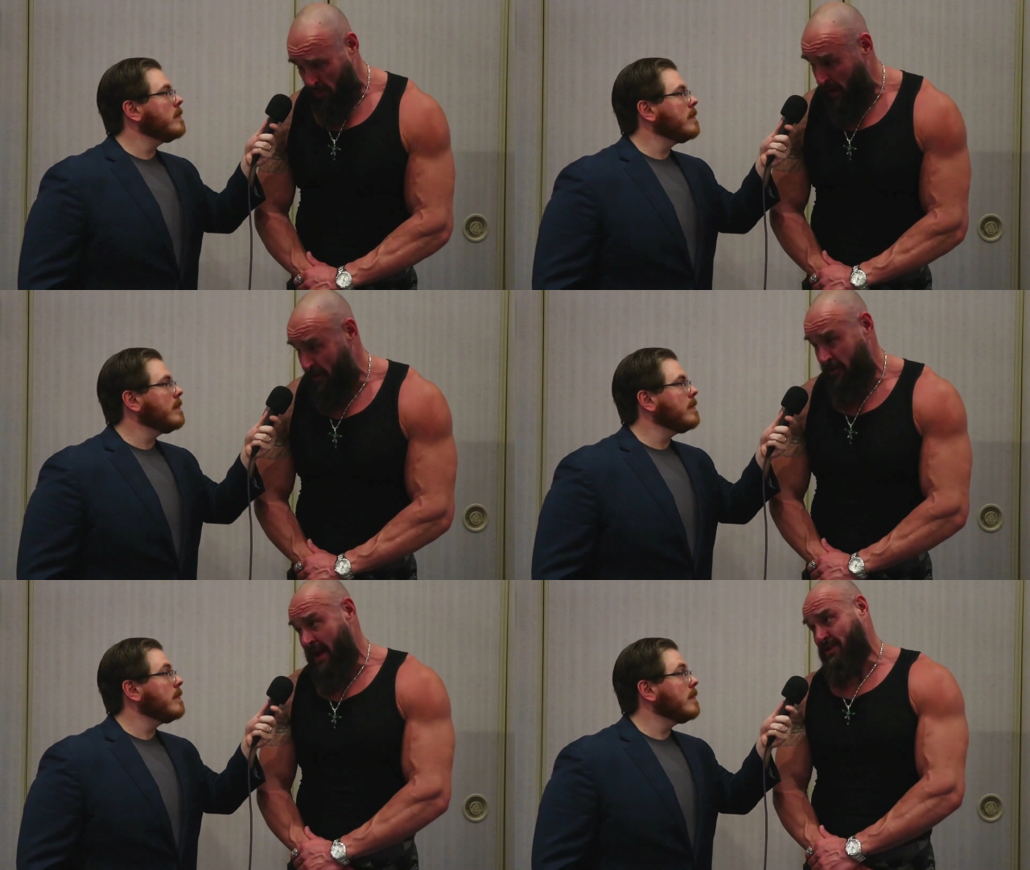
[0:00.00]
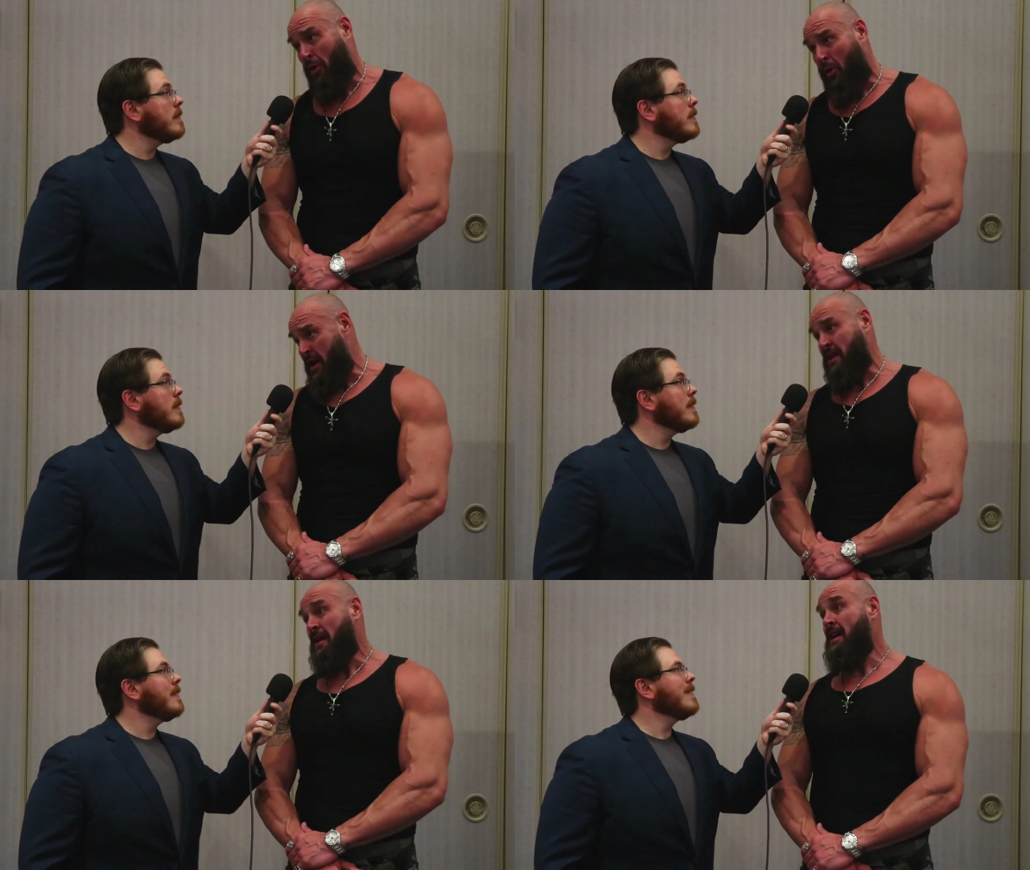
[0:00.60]
Speaker 1: Whether that
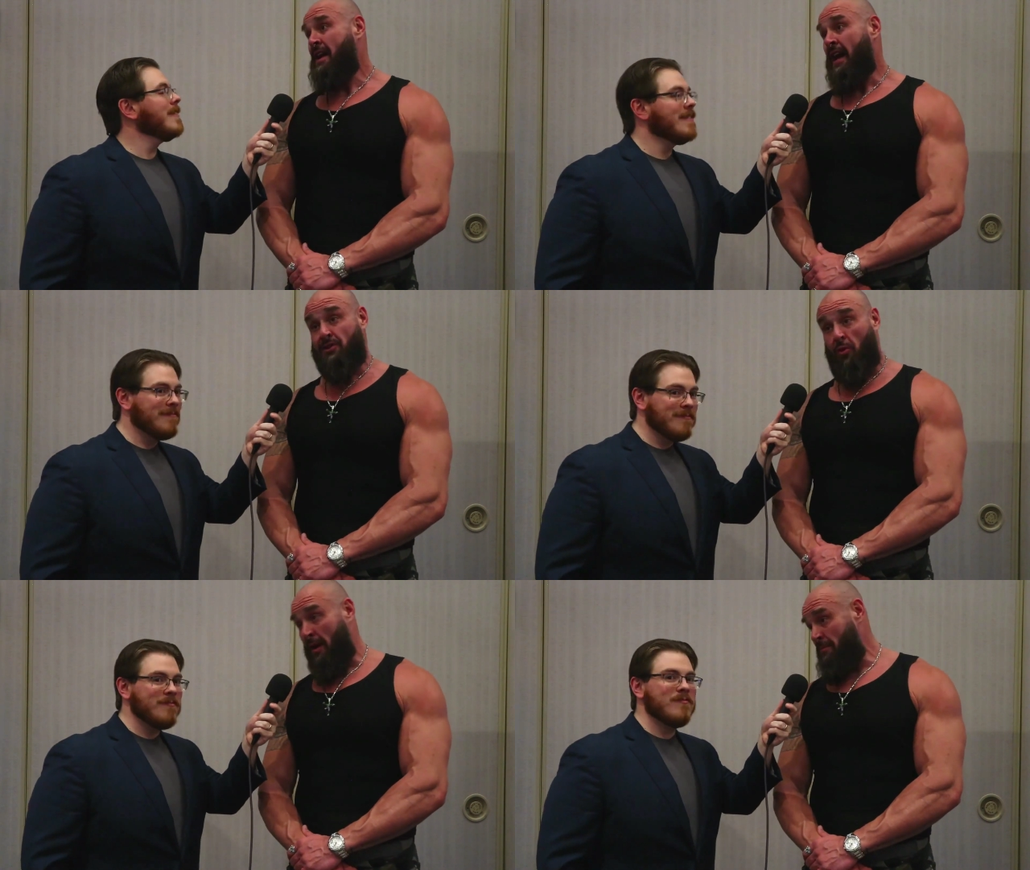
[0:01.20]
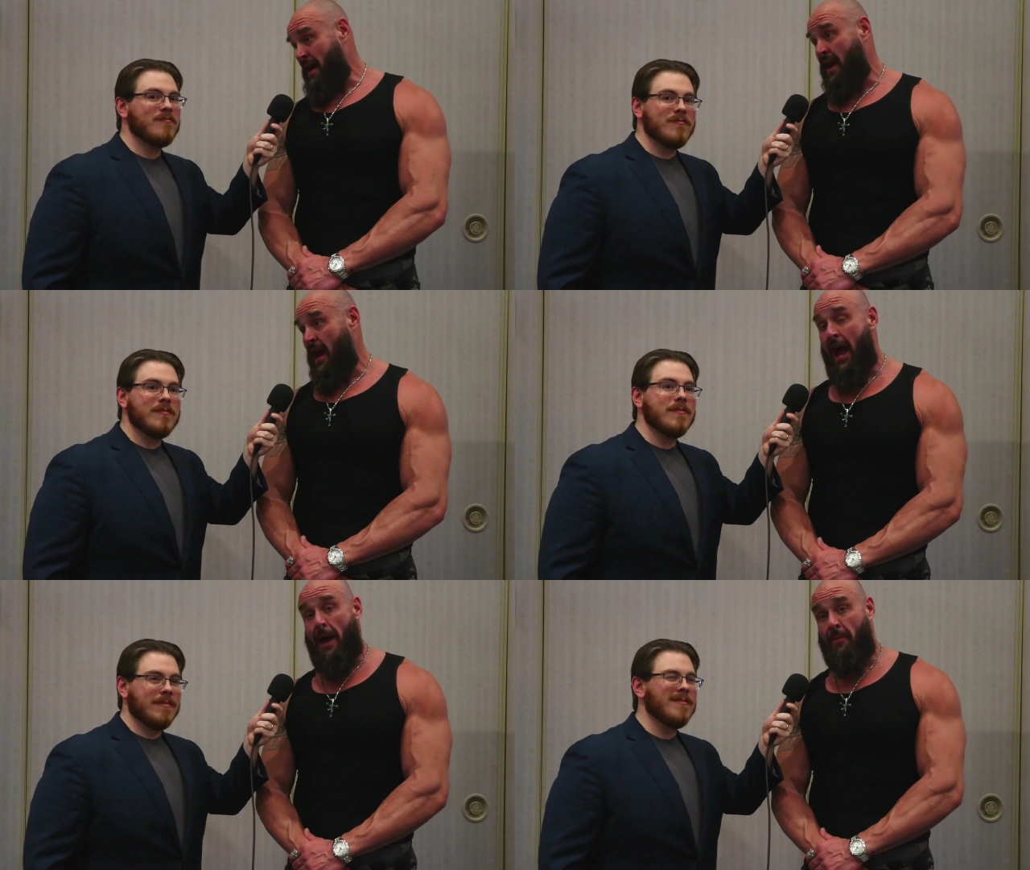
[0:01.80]
tweet is what made it
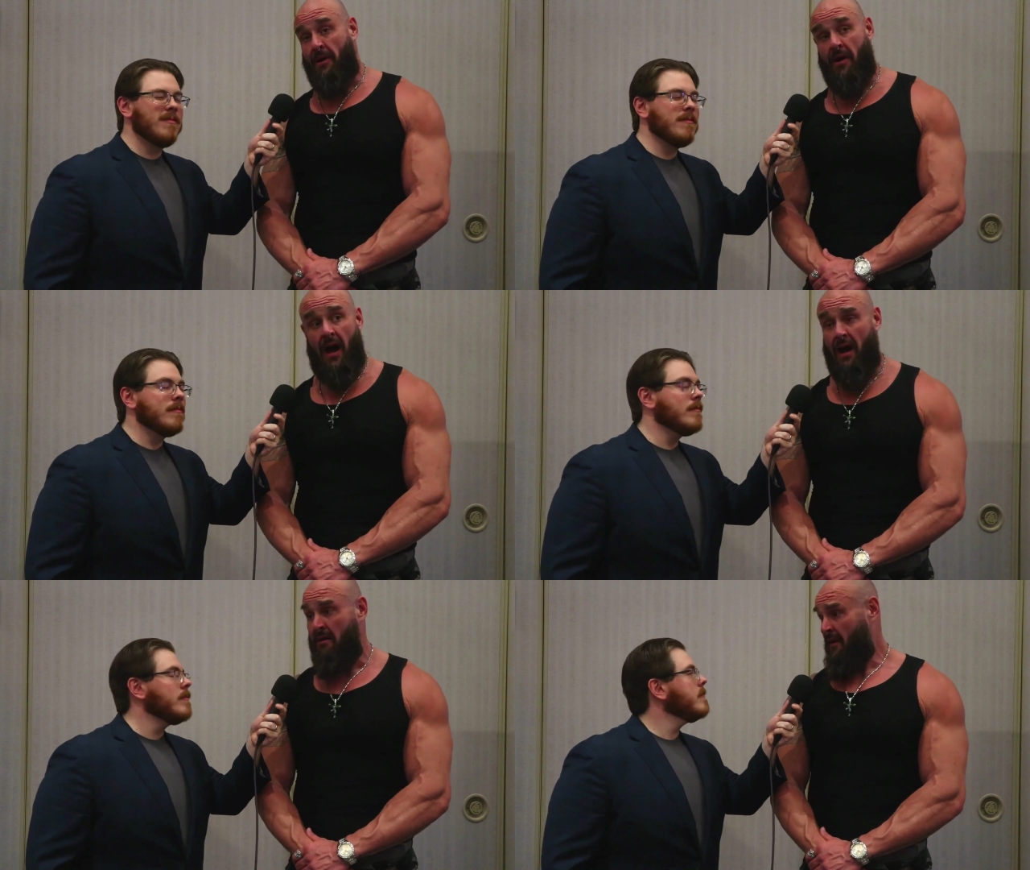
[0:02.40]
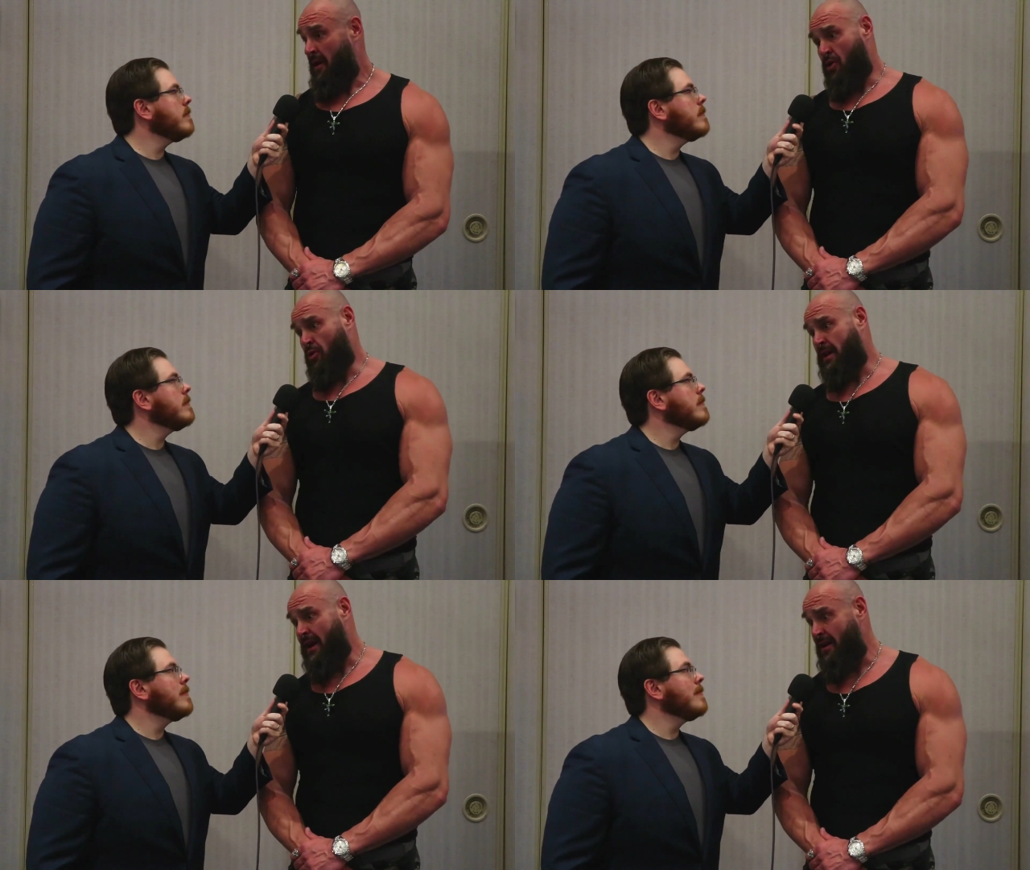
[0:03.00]
happen or not, who
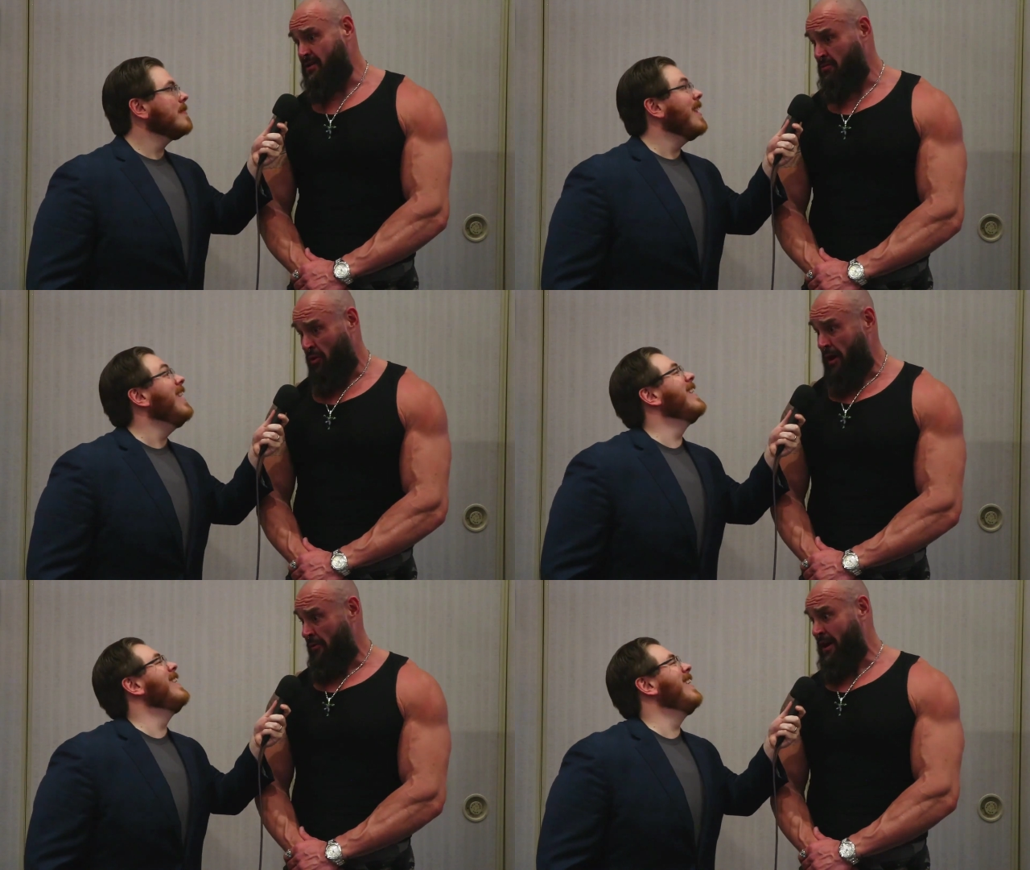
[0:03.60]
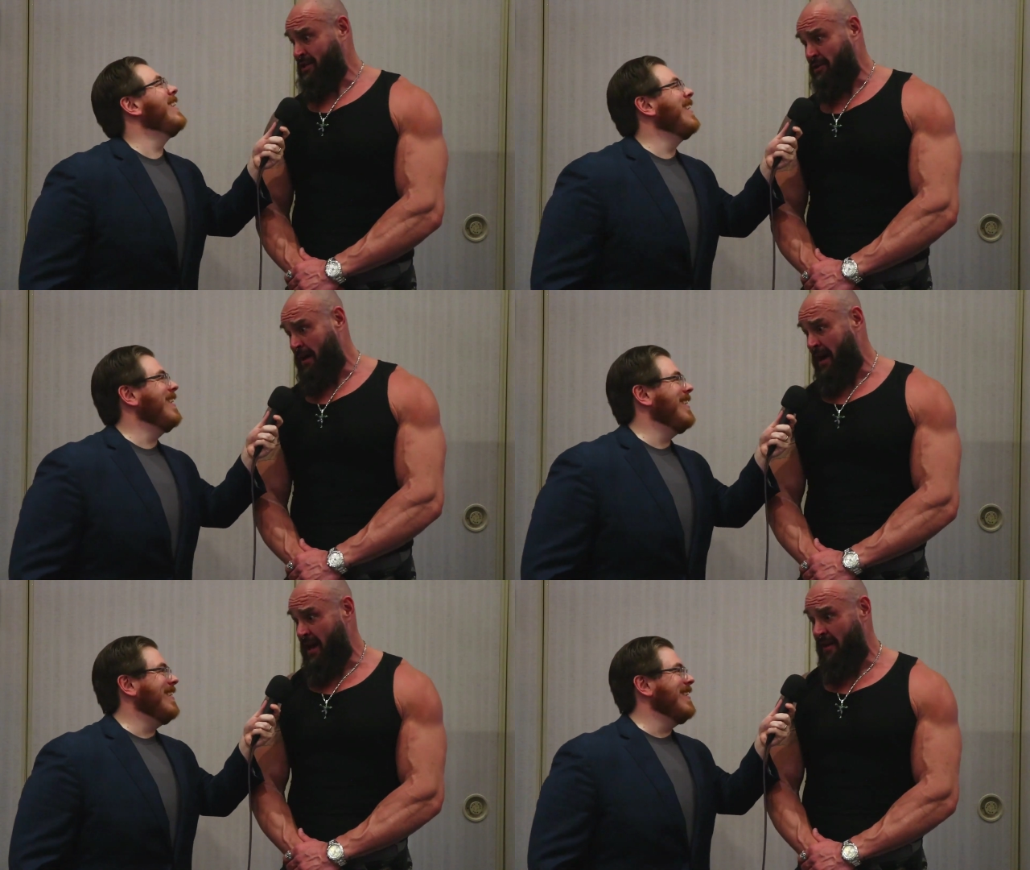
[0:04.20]
cares? We're at
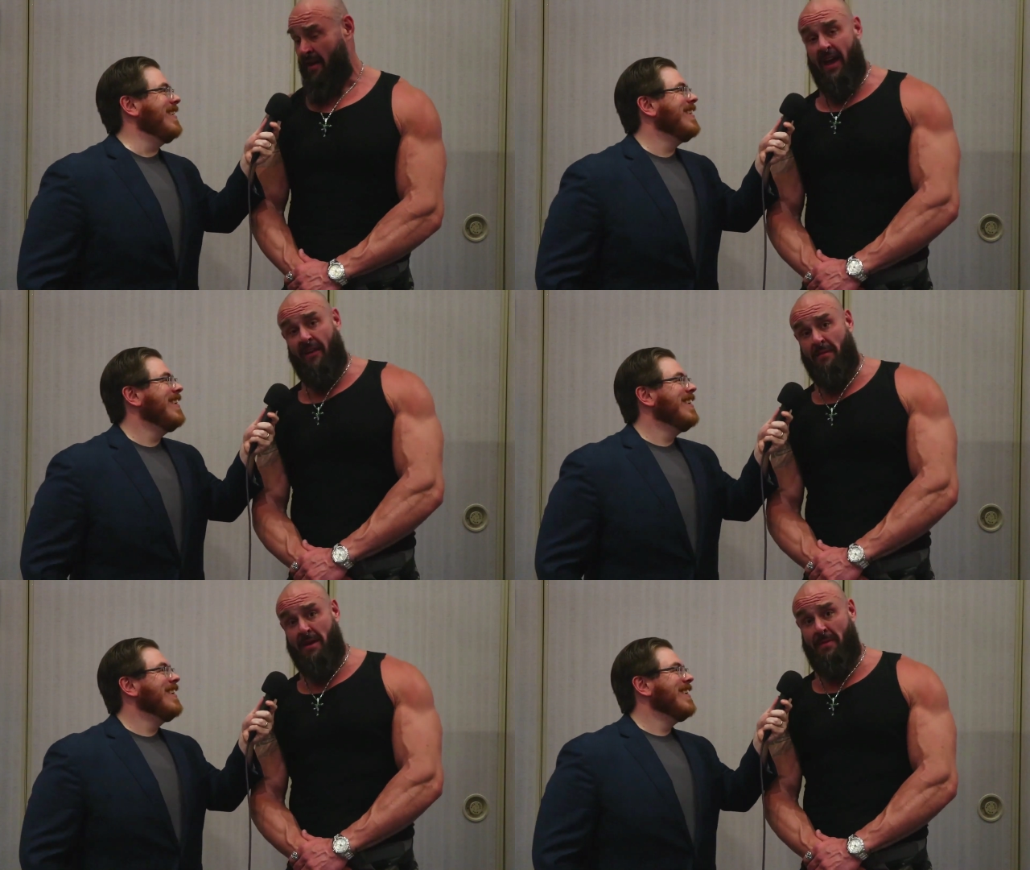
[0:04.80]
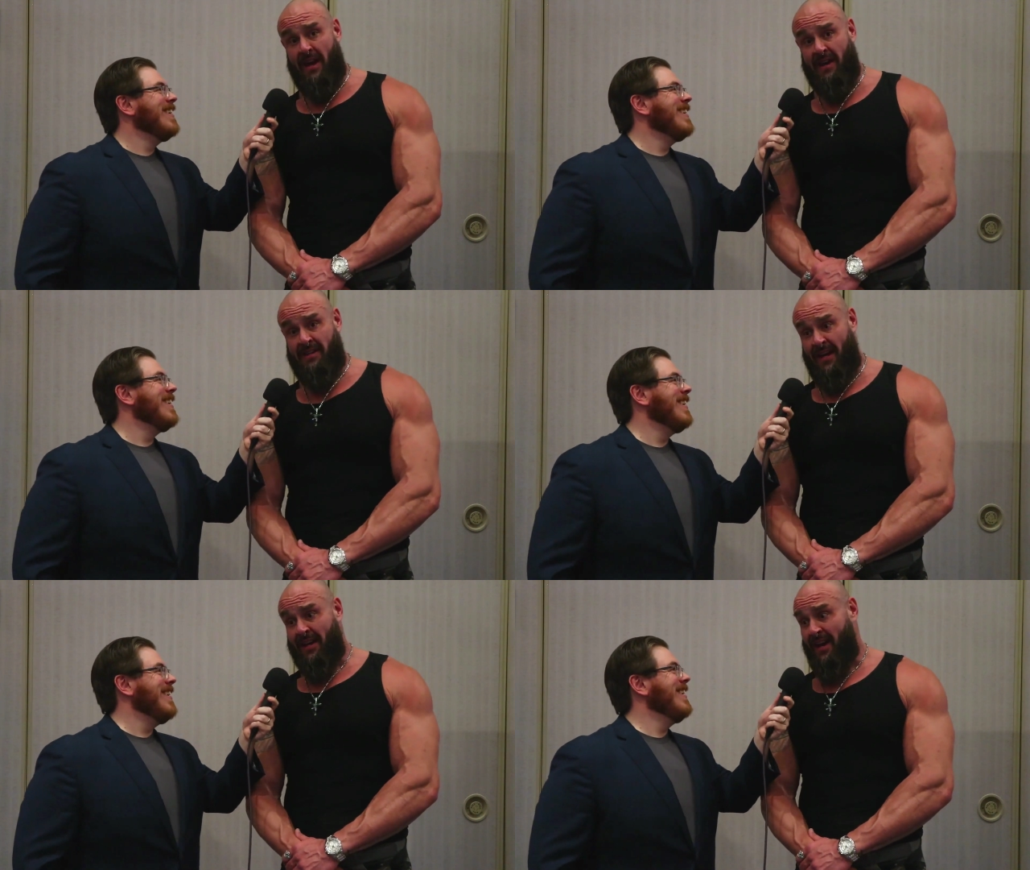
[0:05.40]
WrestleMania. If me being a
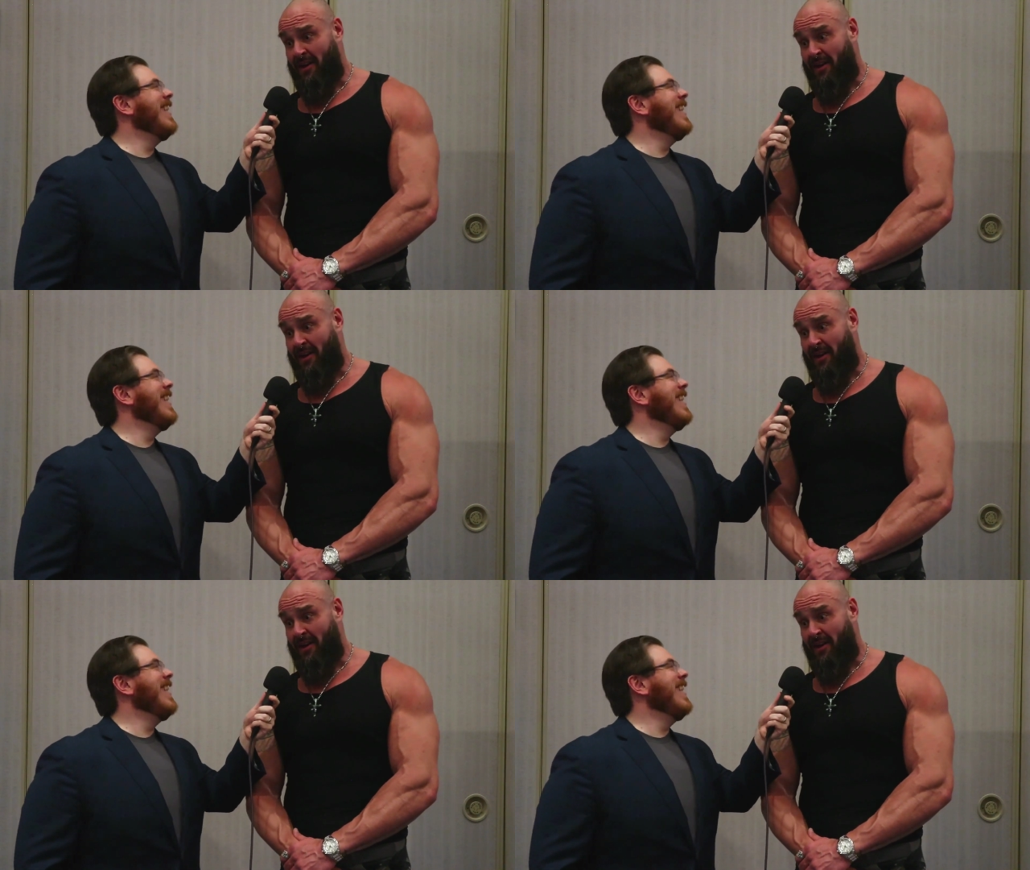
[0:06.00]
dickhead on